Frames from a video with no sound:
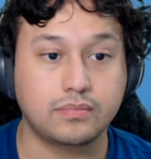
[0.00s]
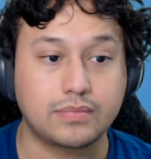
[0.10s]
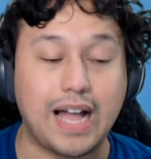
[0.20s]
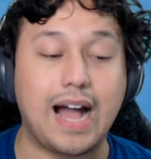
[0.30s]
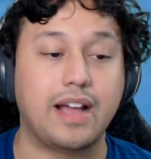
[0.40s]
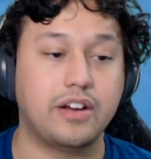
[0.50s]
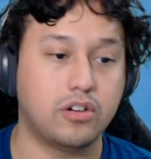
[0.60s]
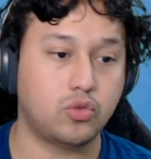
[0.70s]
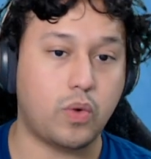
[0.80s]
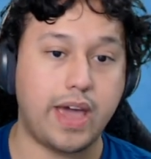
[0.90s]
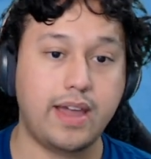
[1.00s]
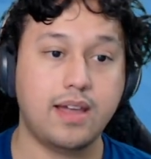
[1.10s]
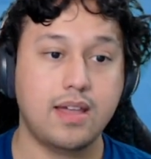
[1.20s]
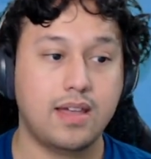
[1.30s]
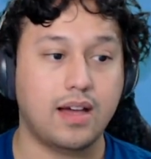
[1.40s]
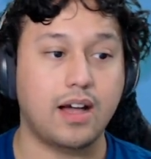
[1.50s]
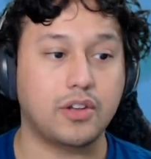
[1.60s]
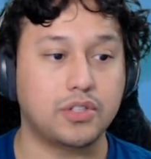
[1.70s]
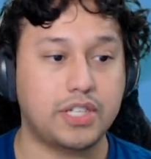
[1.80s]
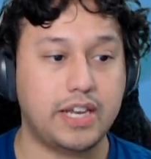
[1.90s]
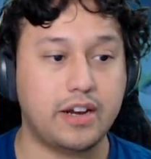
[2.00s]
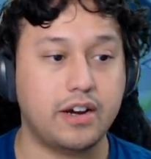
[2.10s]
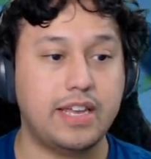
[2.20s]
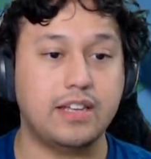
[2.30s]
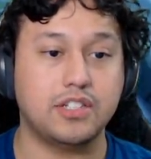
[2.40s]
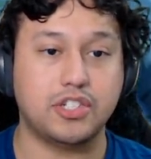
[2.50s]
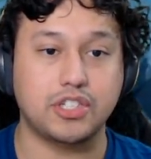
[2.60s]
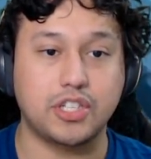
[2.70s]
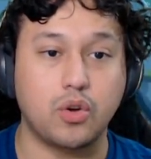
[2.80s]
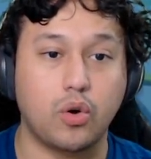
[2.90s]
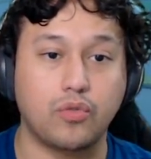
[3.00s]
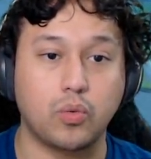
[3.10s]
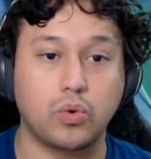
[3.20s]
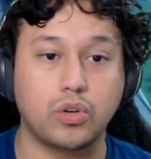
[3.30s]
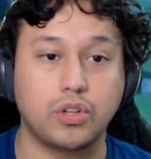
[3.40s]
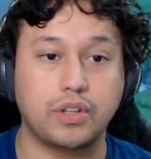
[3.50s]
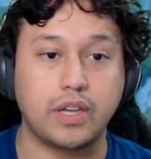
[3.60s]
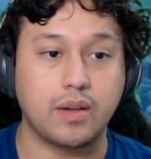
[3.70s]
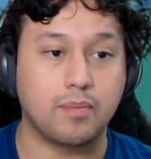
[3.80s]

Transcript: Ah, here is Wei. You'll see here he is just an overworld